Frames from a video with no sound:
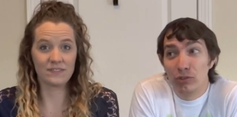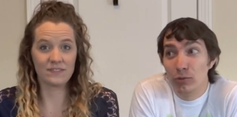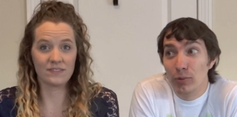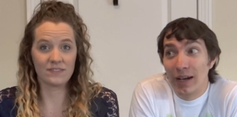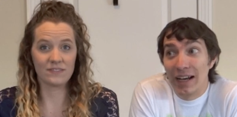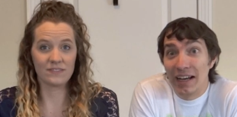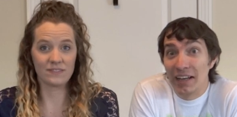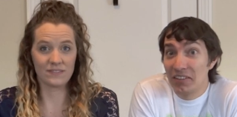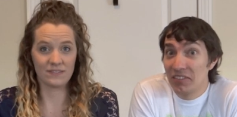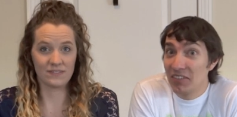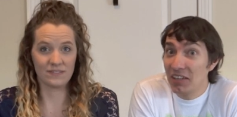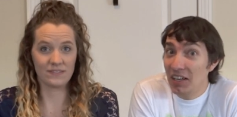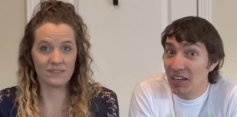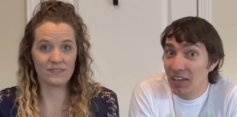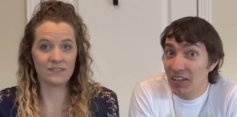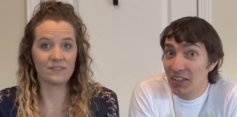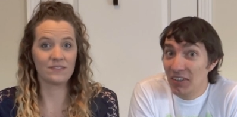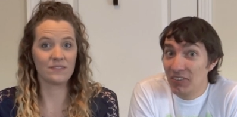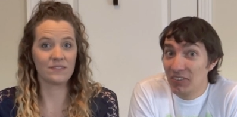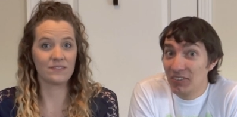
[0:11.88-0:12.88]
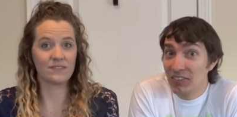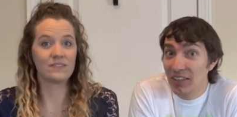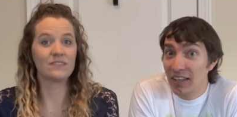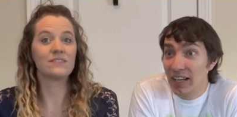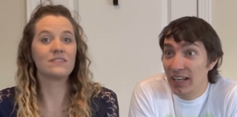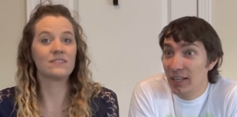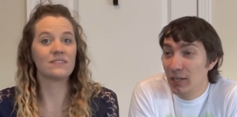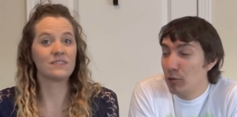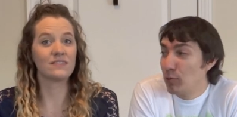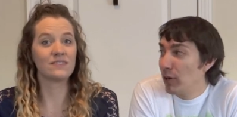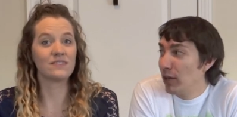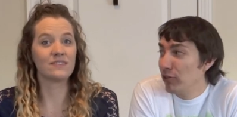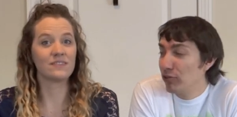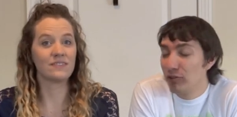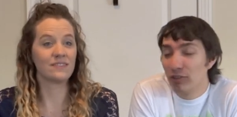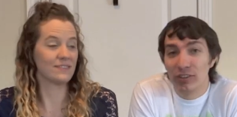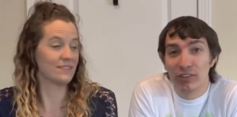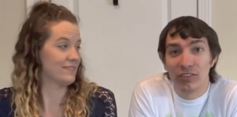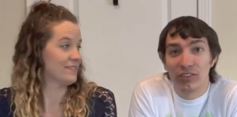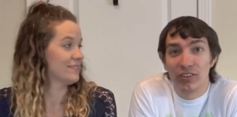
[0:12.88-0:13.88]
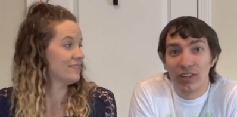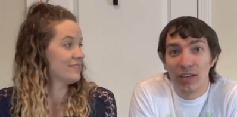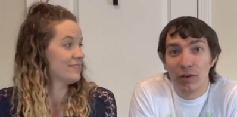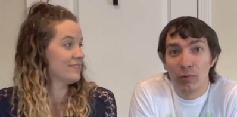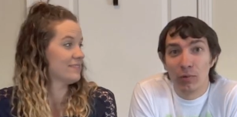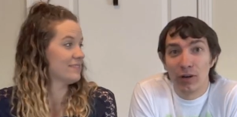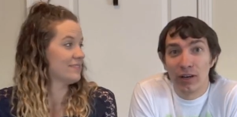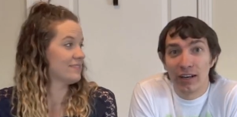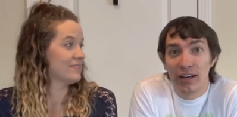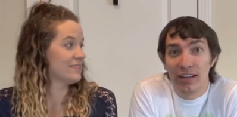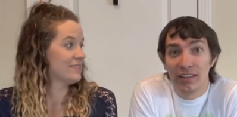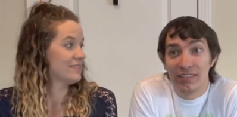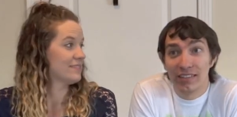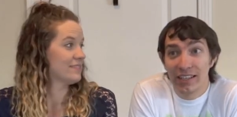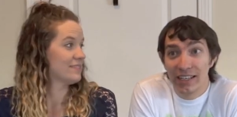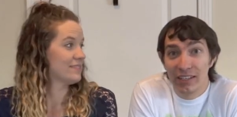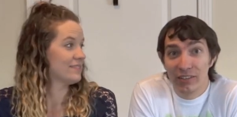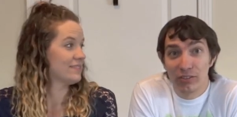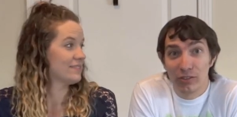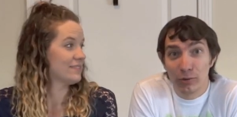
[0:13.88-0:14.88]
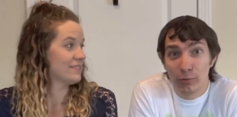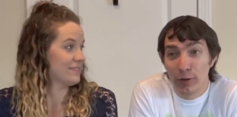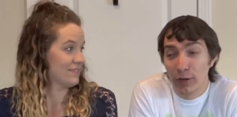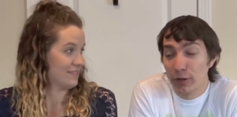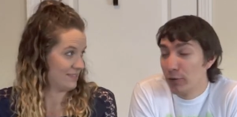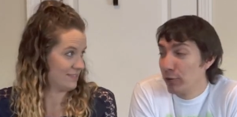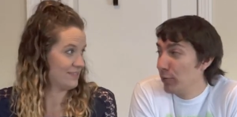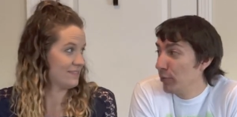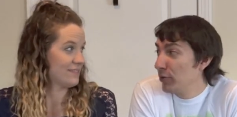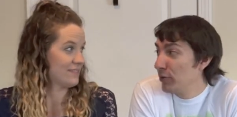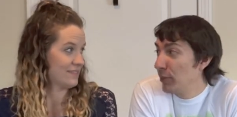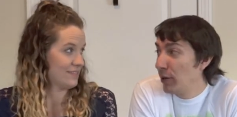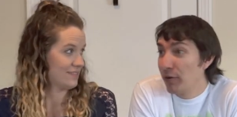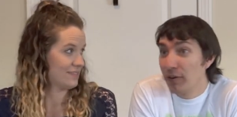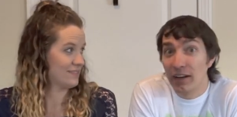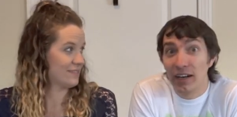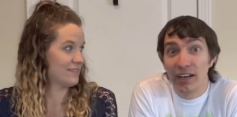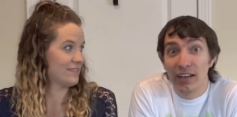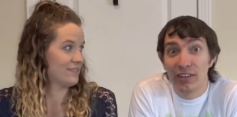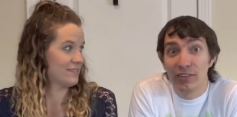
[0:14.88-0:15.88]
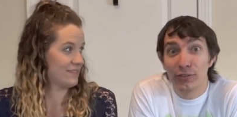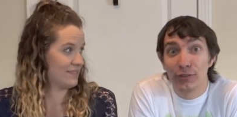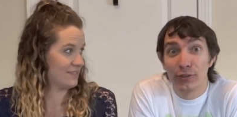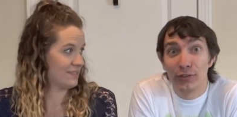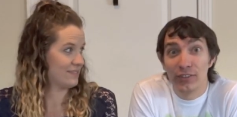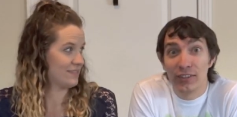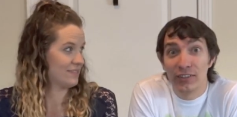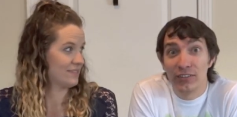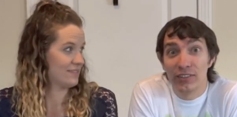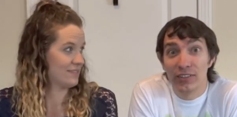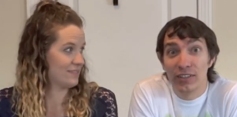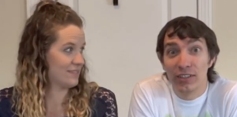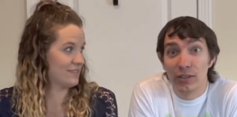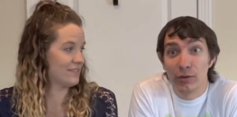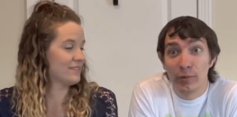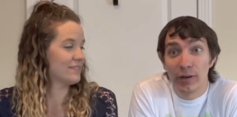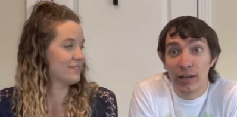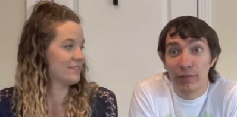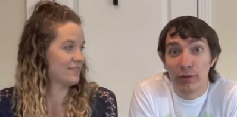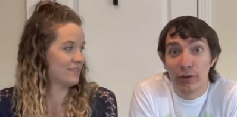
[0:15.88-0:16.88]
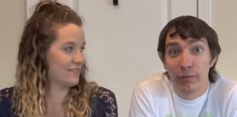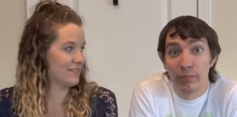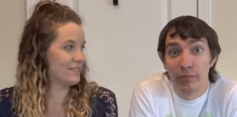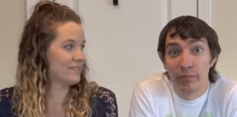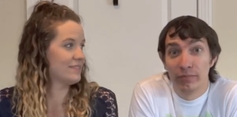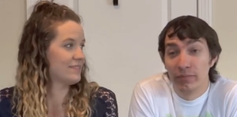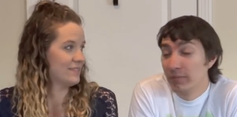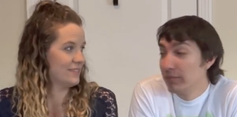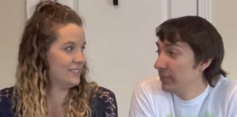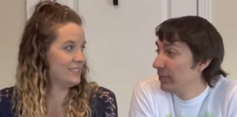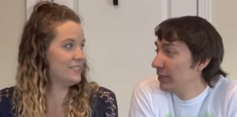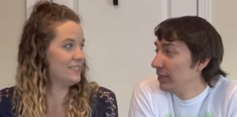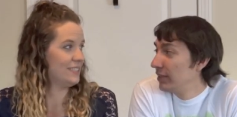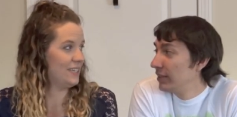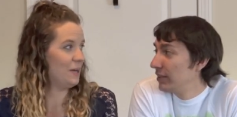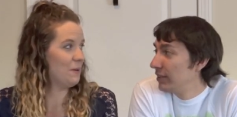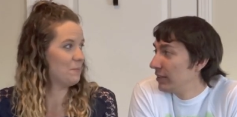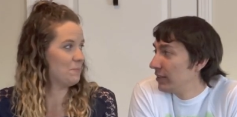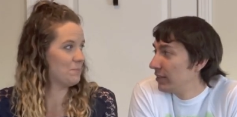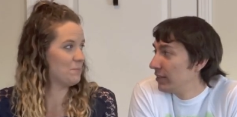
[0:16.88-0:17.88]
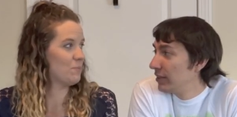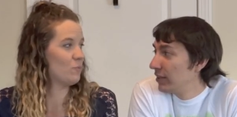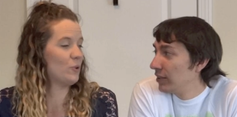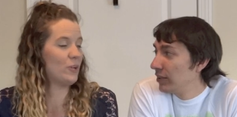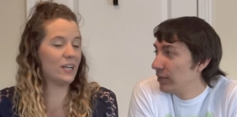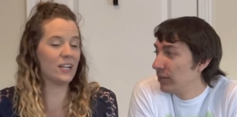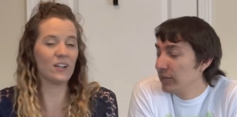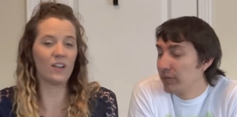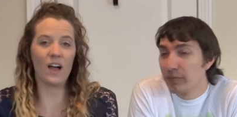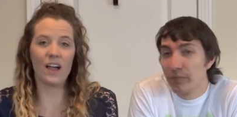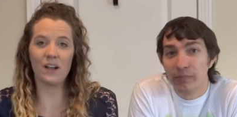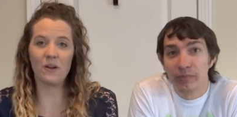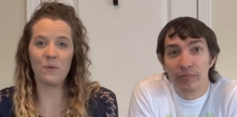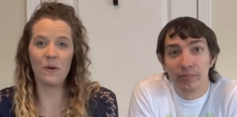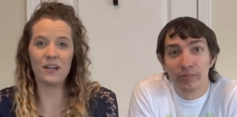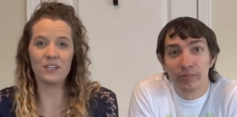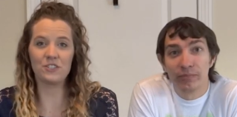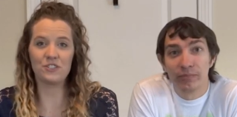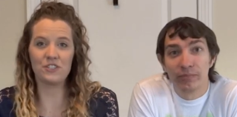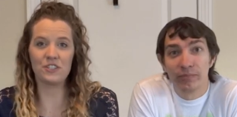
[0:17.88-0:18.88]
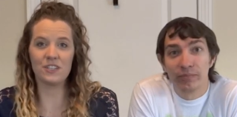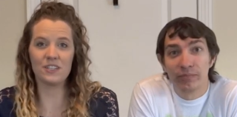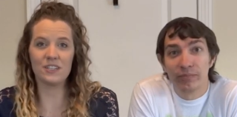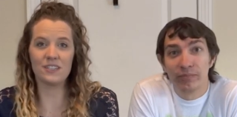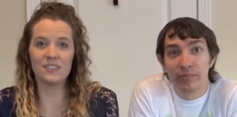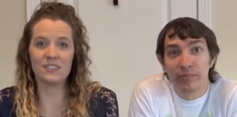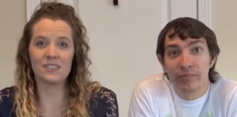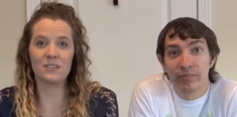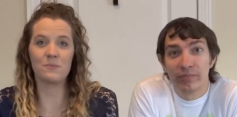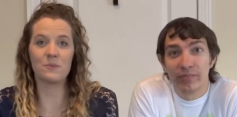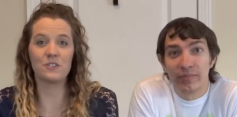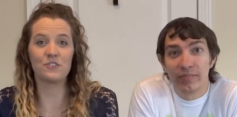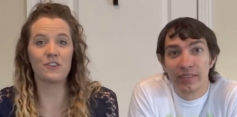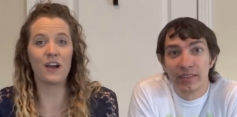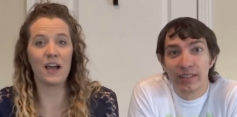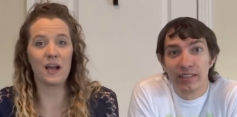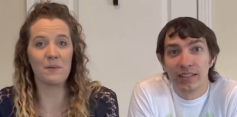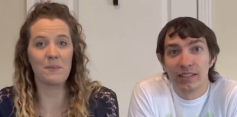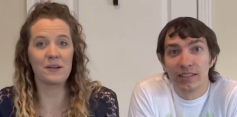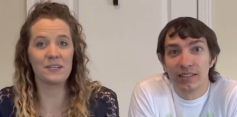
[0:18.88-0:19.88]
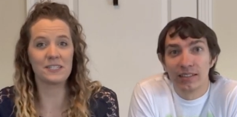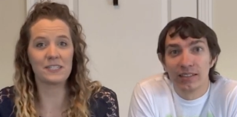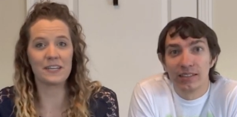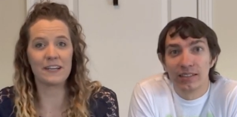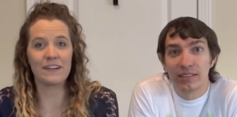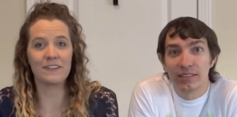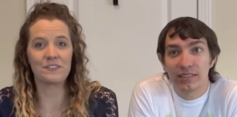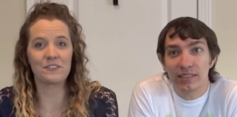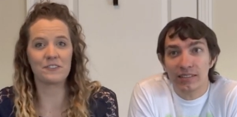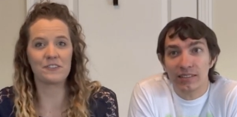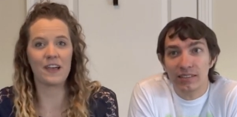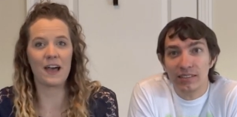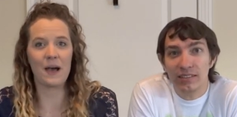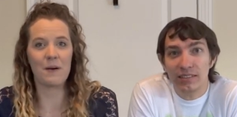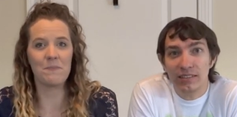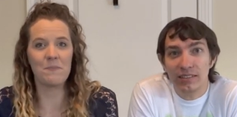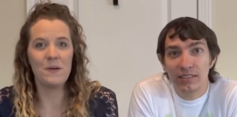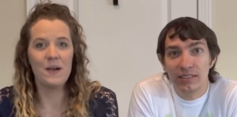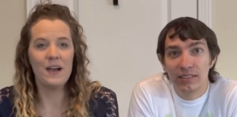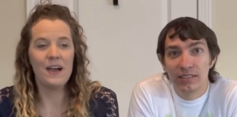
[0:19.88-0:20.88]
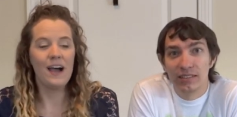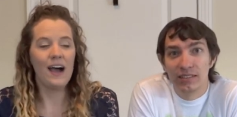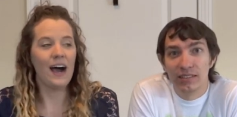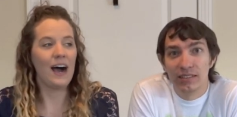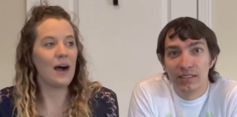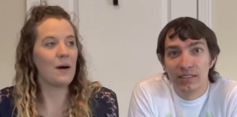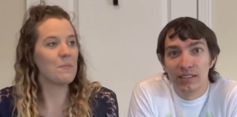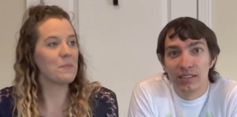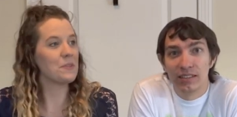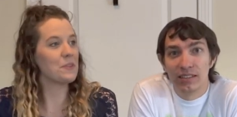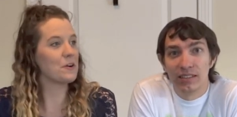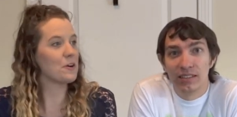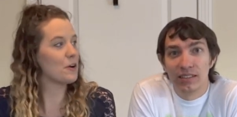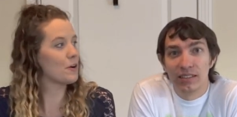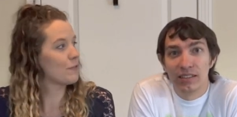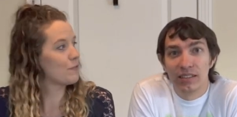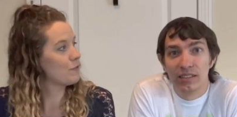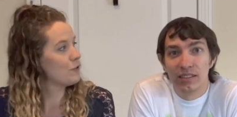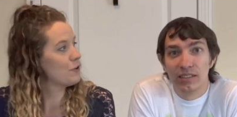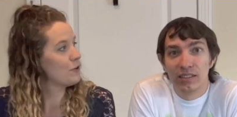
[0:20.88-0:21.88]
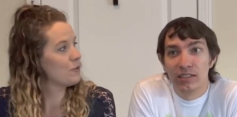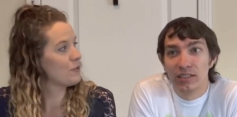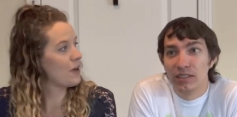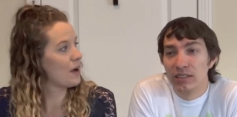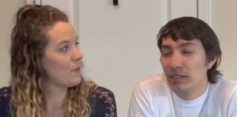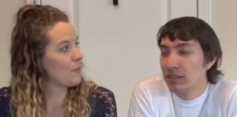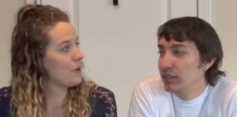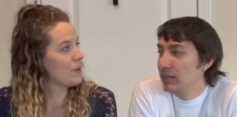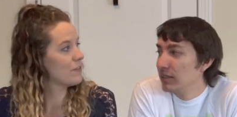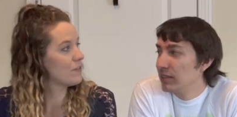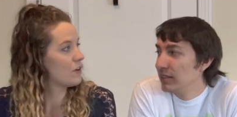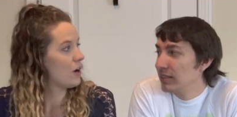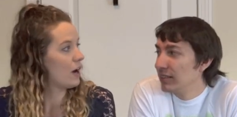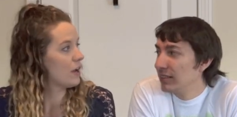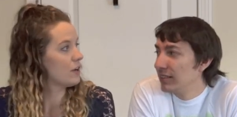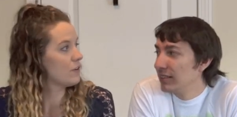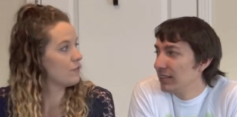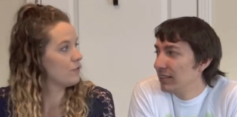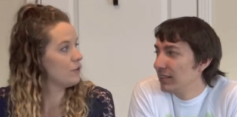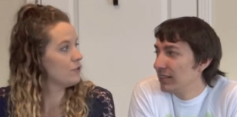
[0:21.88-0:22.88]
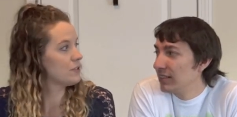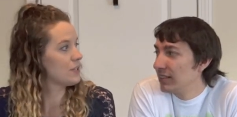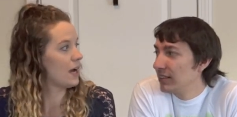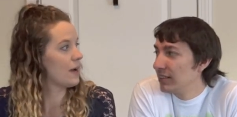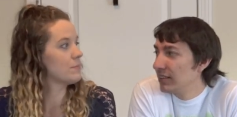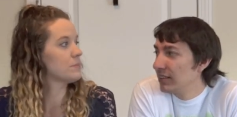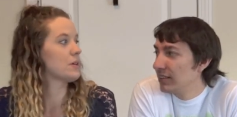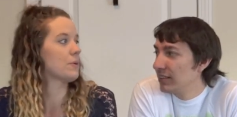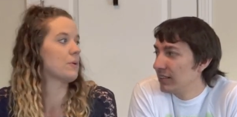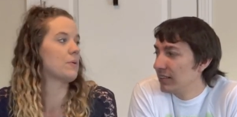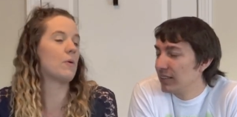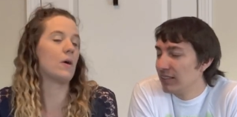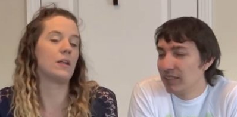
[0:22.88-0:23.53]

Speaker 1: to ask us any questions they wanted us to answer, whether it was about us or Disney or whatever.
Speaker 2: Yep, we get a lot of questions and we try our best to answer them, but there are a few that we've gotten a few times that we